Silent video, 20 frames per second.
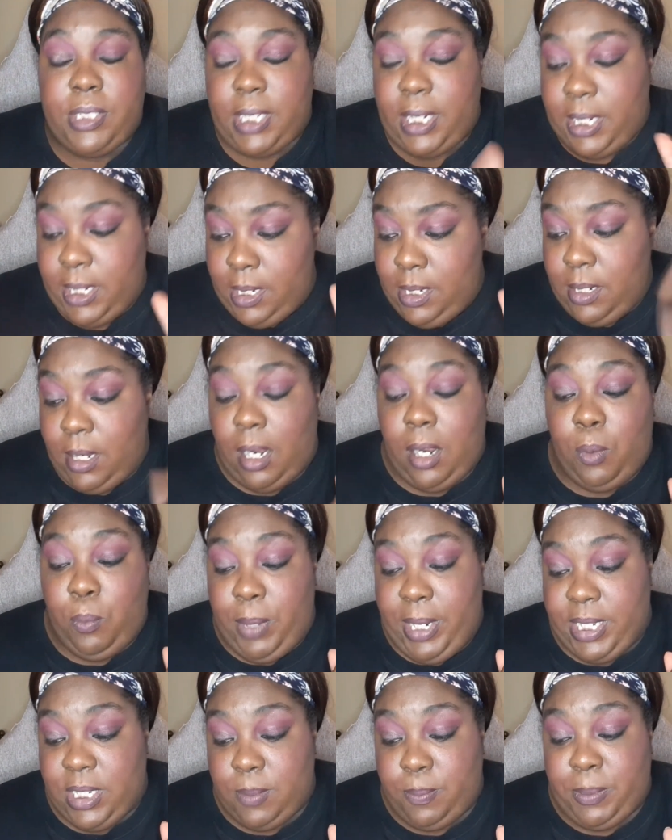I cannot
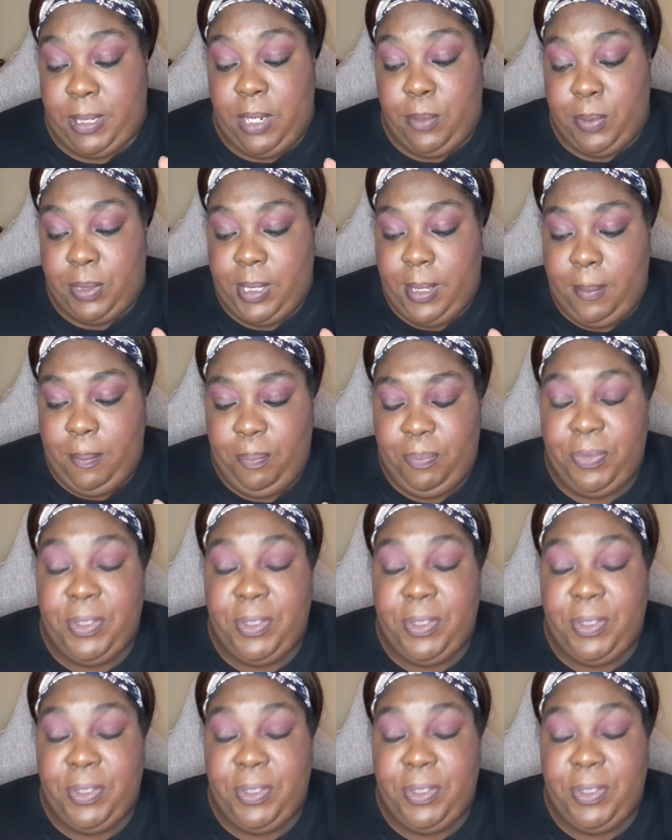wait to play with them.